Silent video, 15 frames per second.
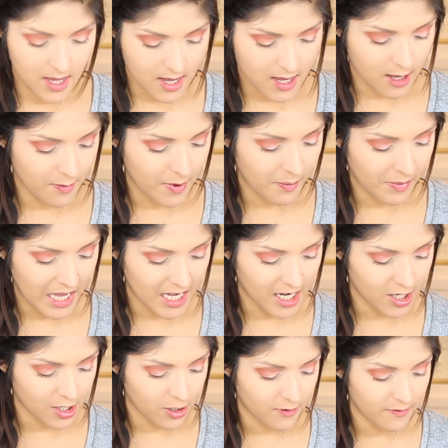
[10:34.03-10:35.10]
I'm kind
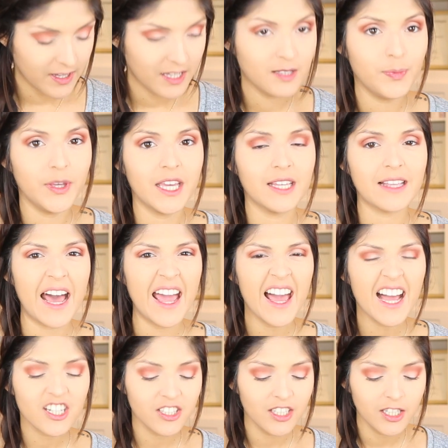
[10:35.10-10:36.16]
of nervous because I
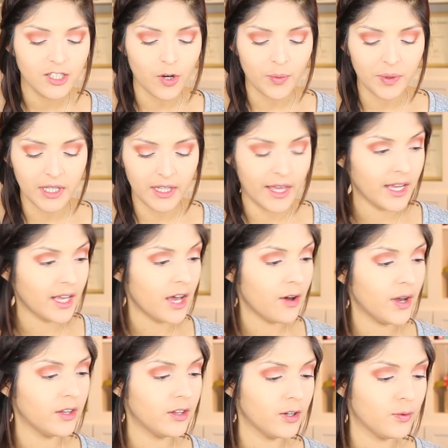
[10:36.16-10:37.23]
actually don't really like
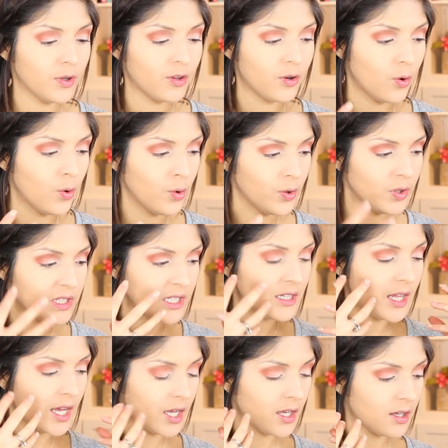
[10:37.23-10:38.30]
how I look with golds
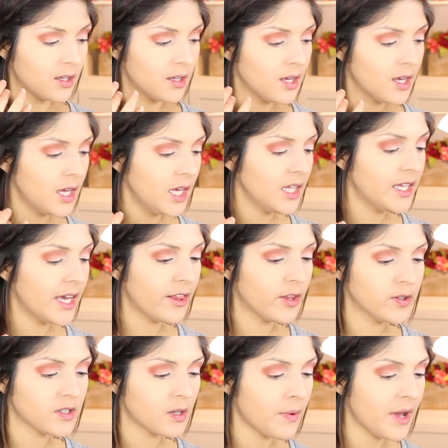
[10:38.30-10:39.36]
and like
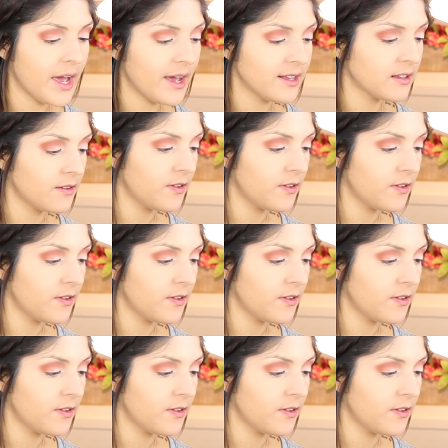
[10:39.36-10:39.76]
yellows on my eyes.